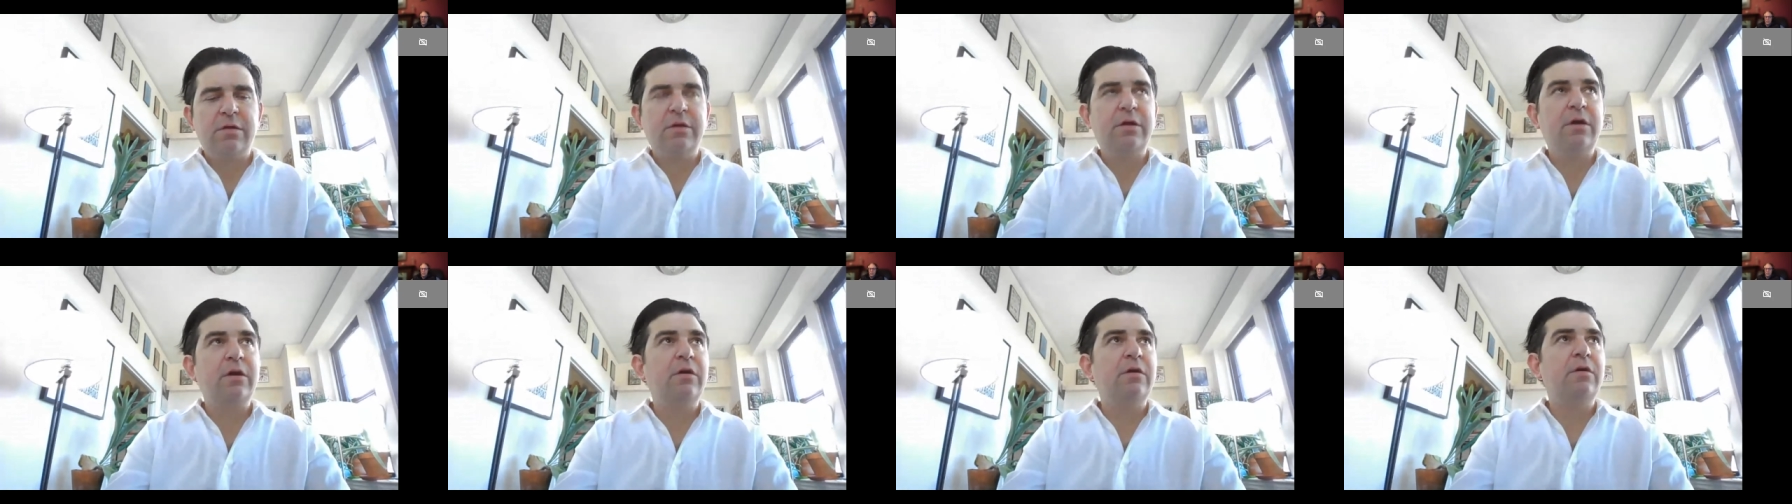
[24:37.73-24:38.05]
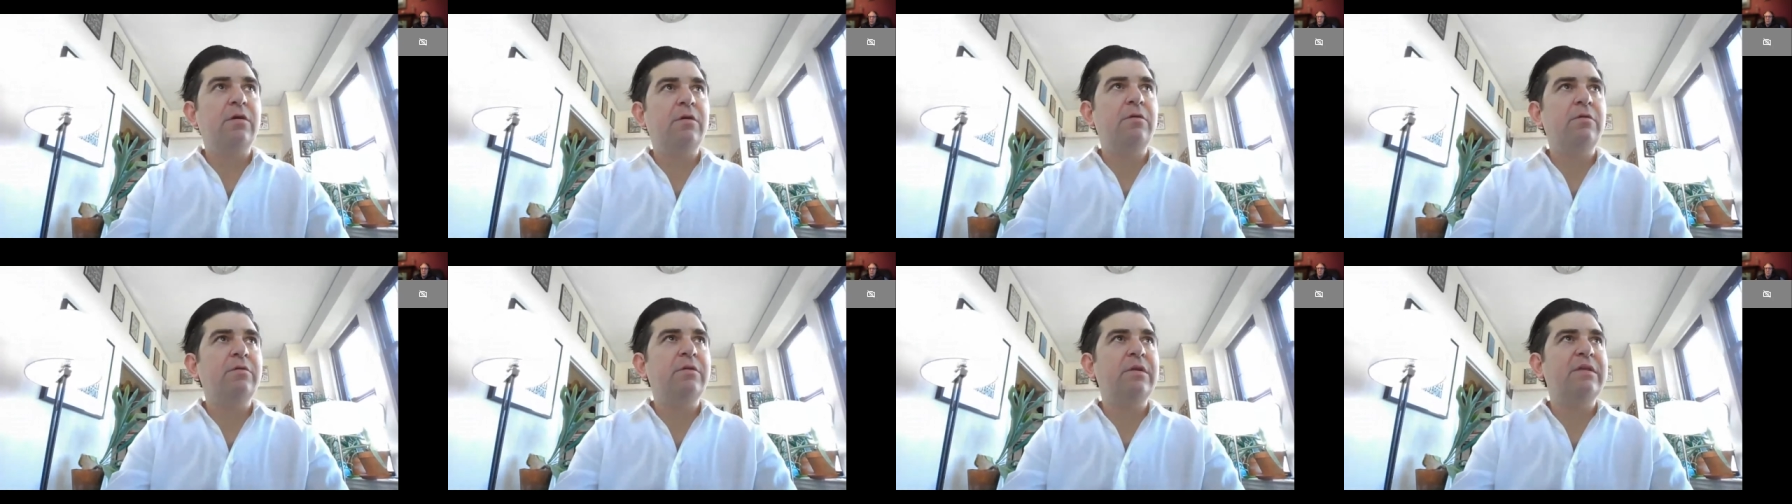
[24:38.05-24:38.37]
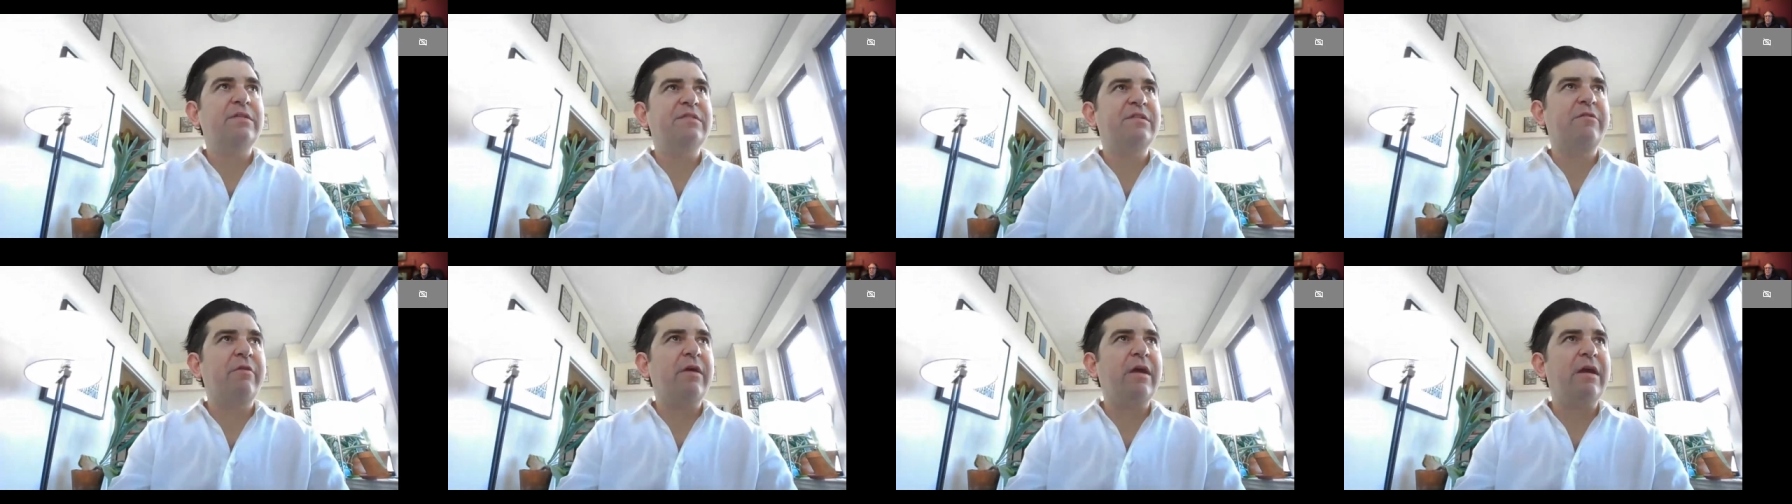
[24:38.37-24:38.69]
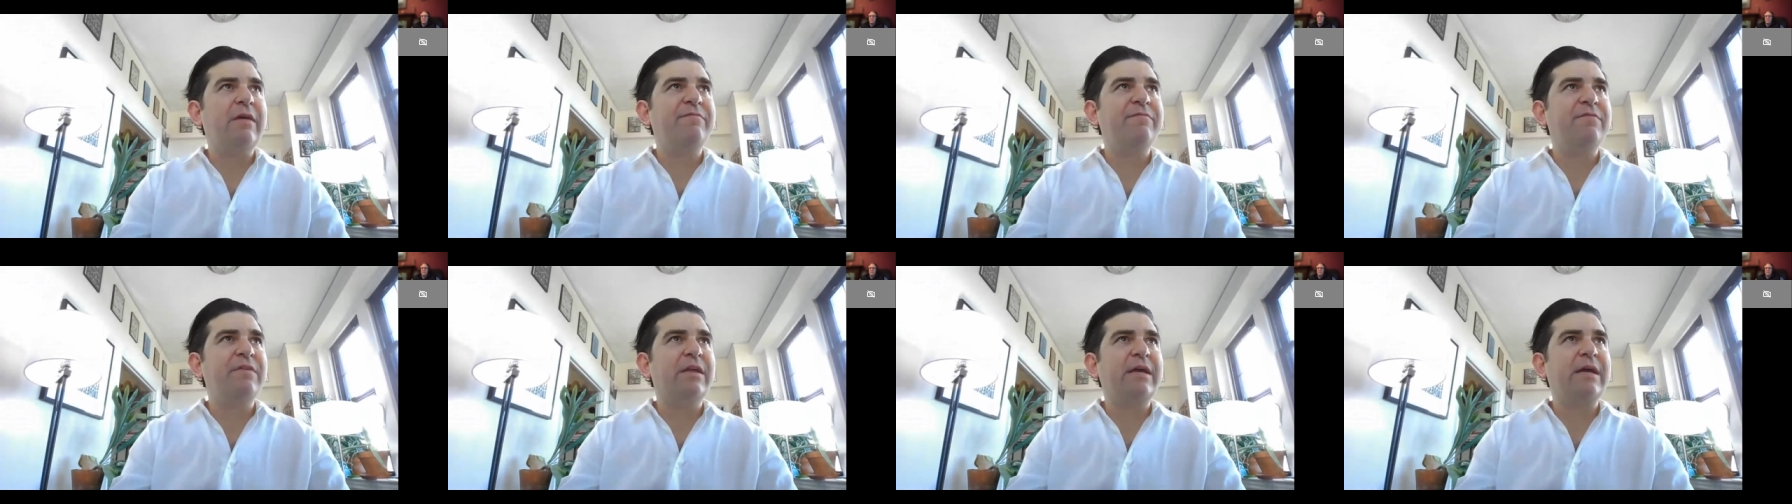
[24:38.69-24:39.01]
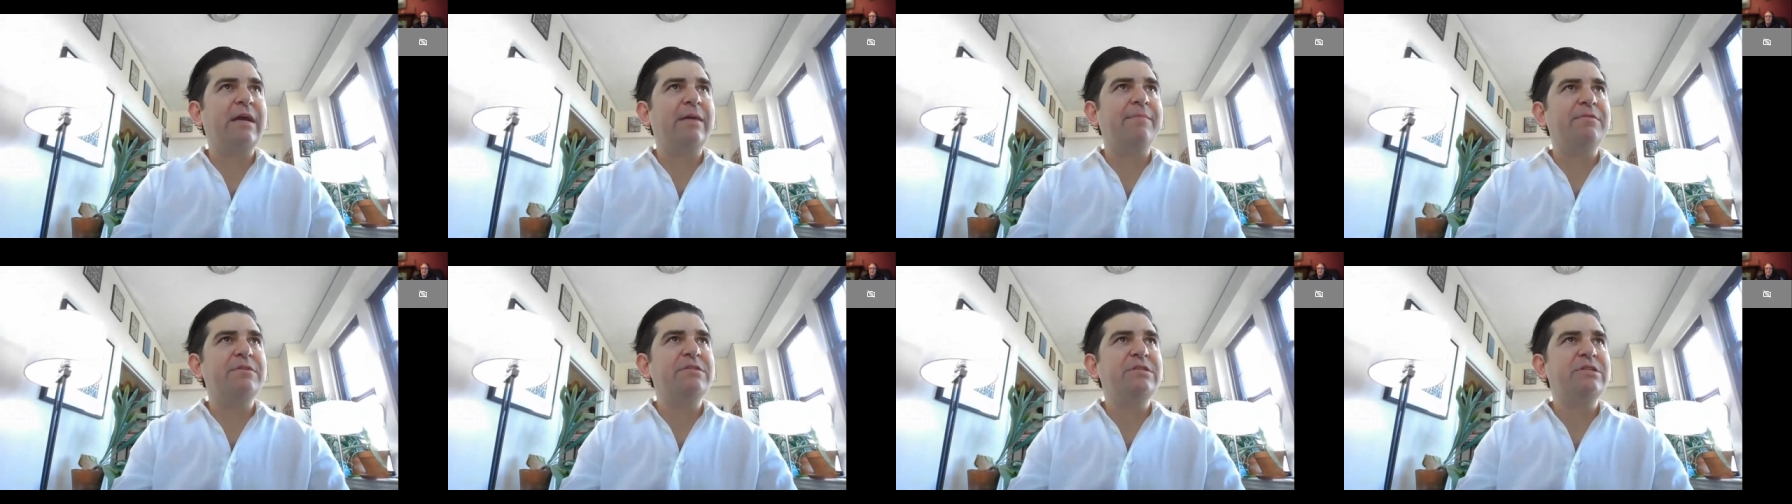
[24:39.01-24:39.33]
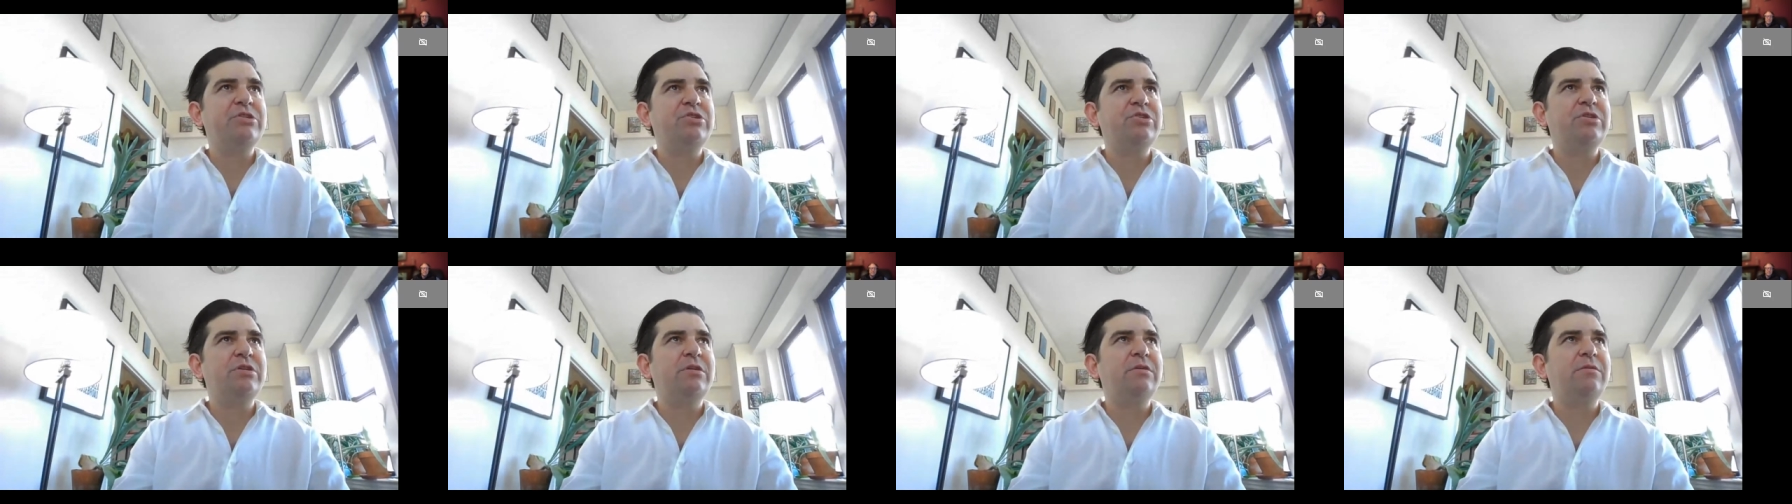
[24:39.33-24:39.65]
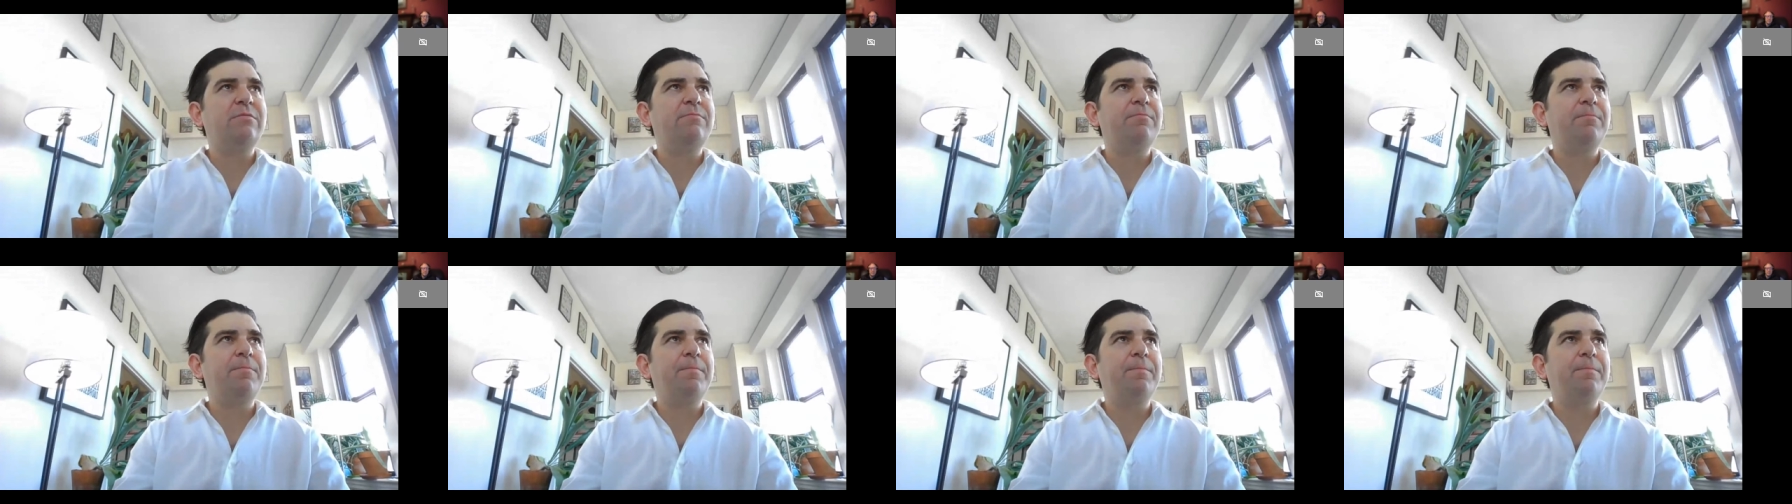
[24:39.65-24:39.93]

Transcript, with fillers: Code is a craft, not a competition.